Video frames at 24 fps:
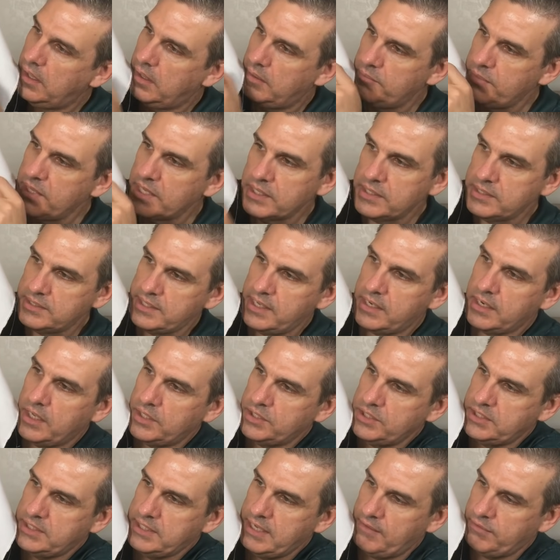because then I'll
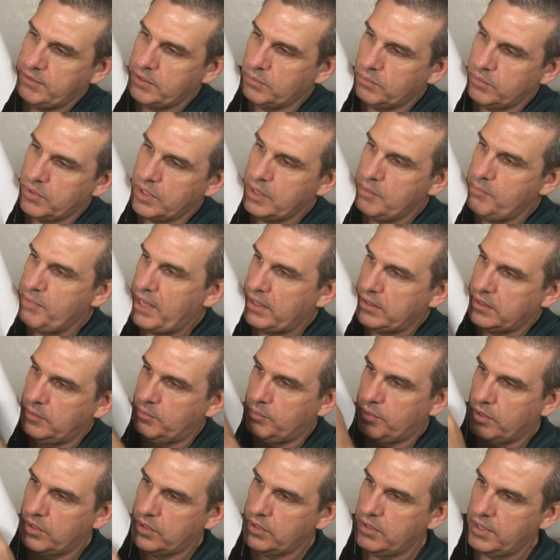just have to worry about the
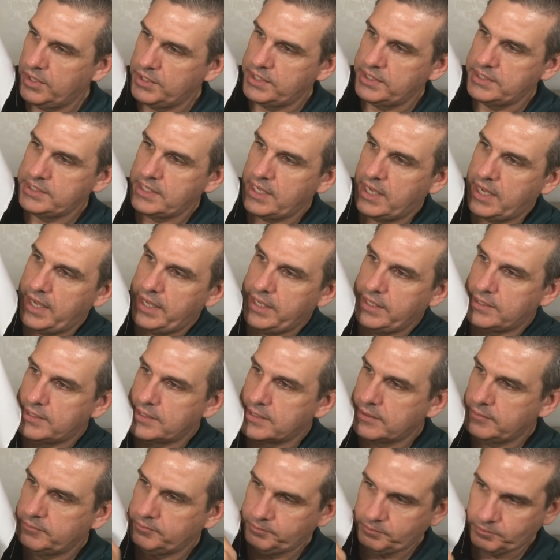border on the
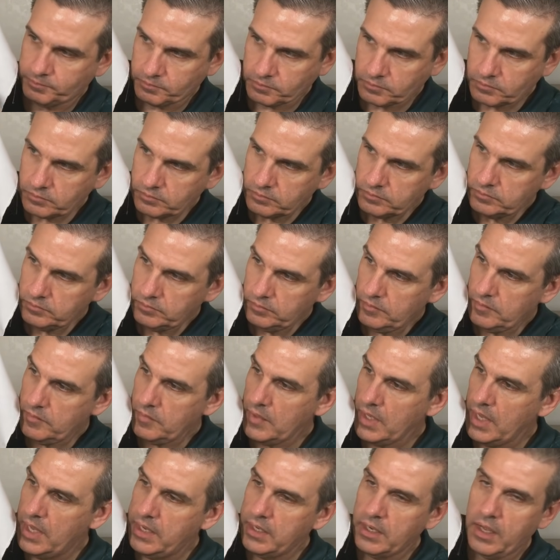sides,
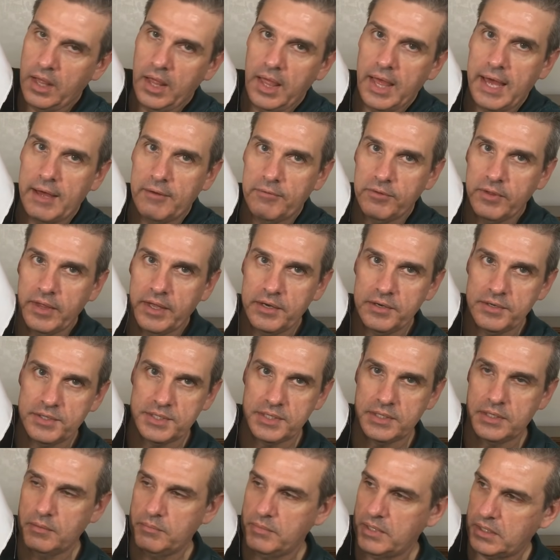and I'll have letters
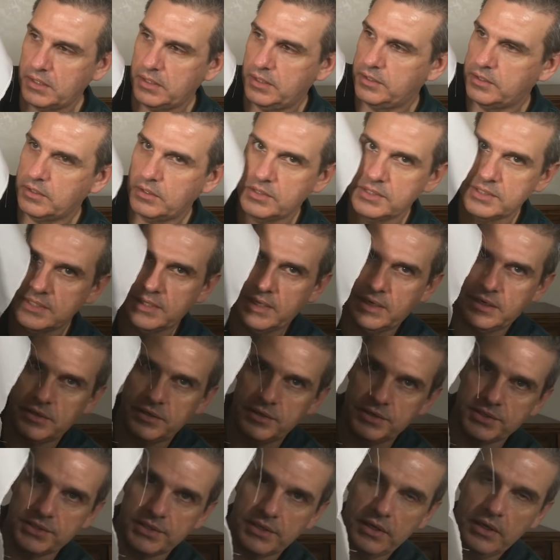in the middle, and those
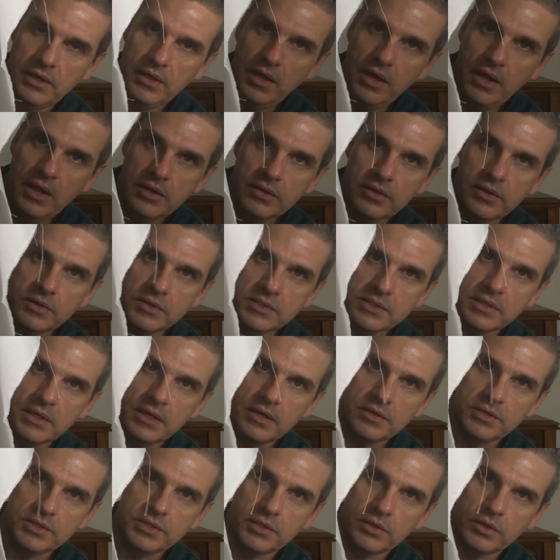letters
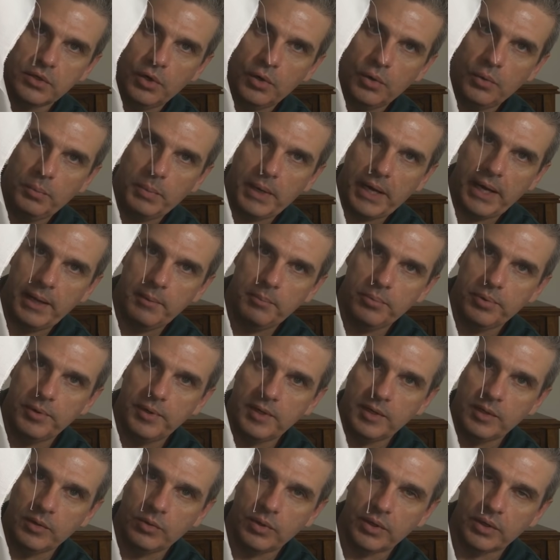will go by
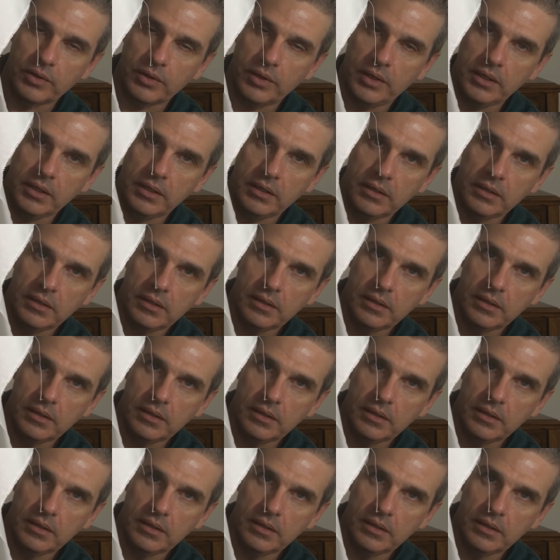pretty quickly.